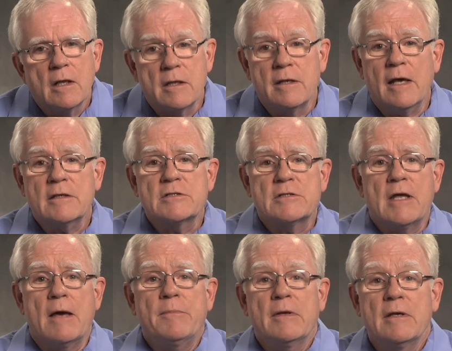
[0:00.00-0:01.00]
The next
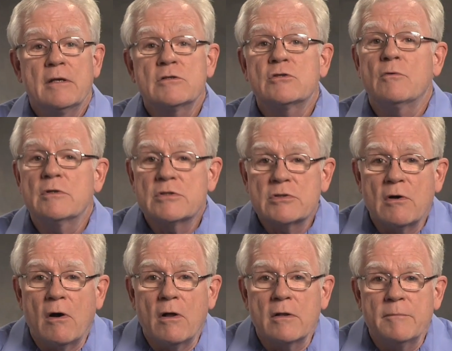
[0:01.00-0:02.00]
step is to
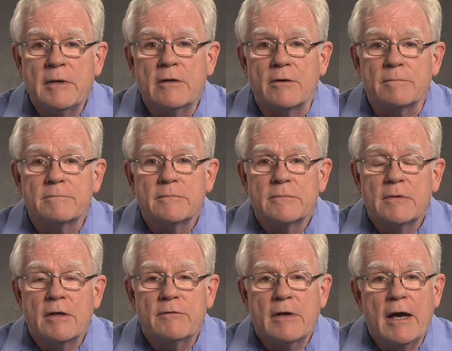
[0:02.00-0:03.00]
install the meter
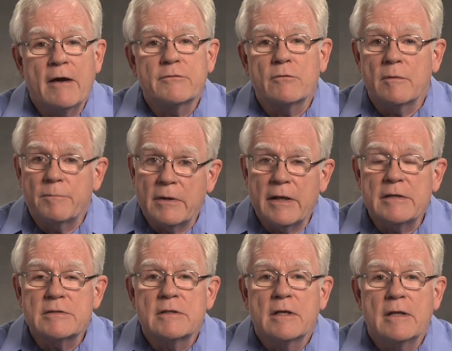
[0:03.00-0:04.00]
if you have to
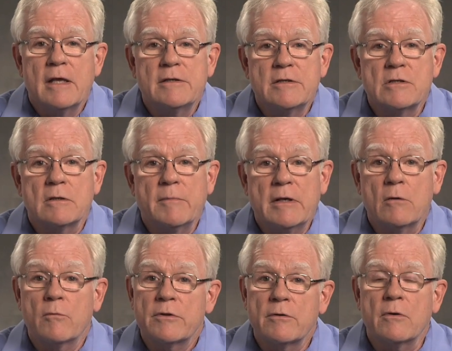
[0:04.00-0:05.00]
replace that digital
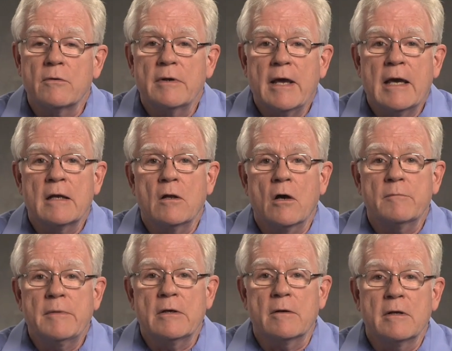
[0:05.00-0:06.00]
meter with your own
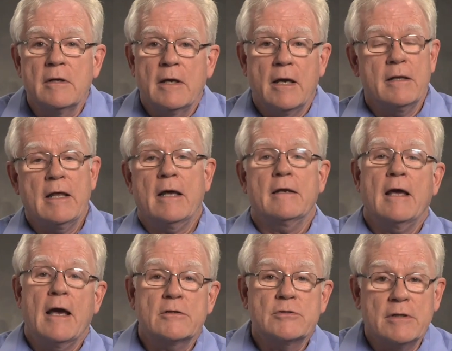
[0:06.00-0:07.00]
analog meter. And that
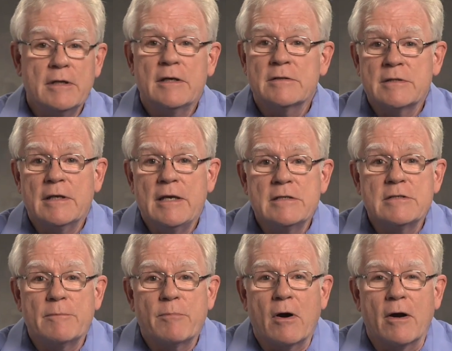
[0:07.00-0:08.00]
actually is the
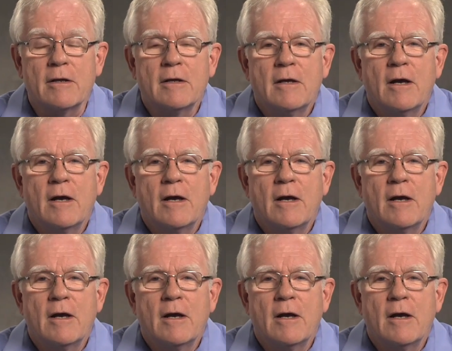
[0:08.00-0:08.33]
easy part.